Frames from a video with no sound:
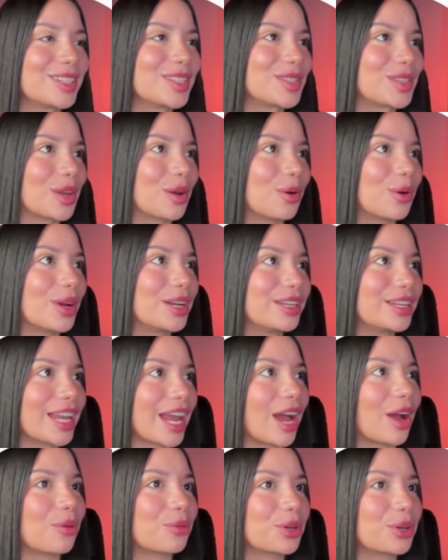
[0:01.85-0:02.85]
So
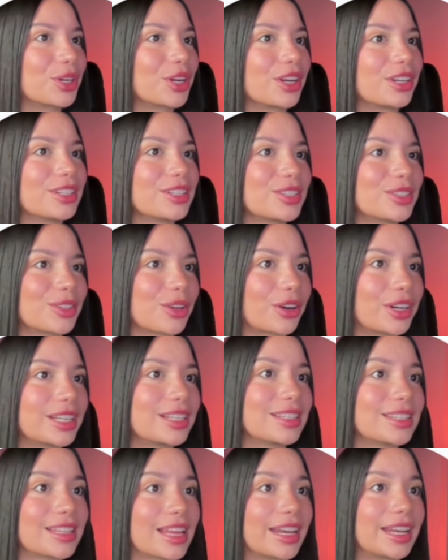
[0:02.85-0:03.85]
now we're going to start
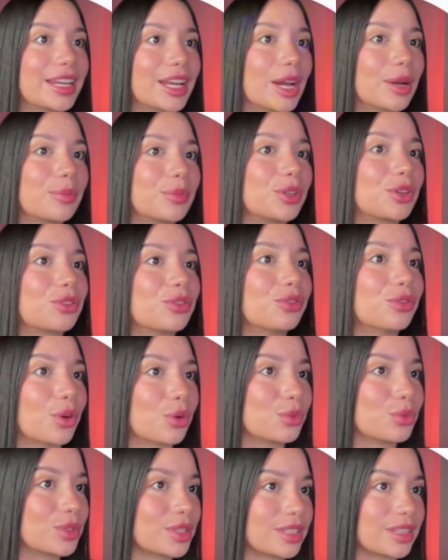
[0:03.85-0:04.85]
setting up your
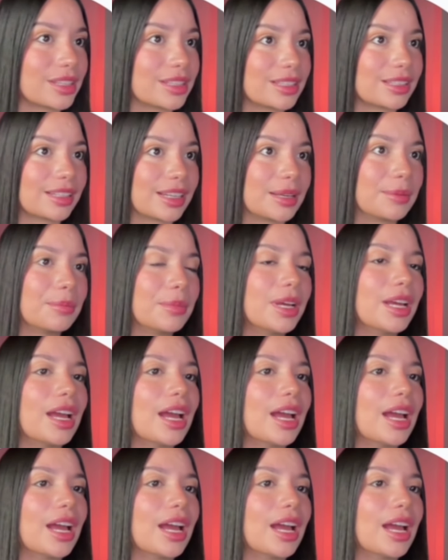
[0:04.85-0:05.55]
phone system.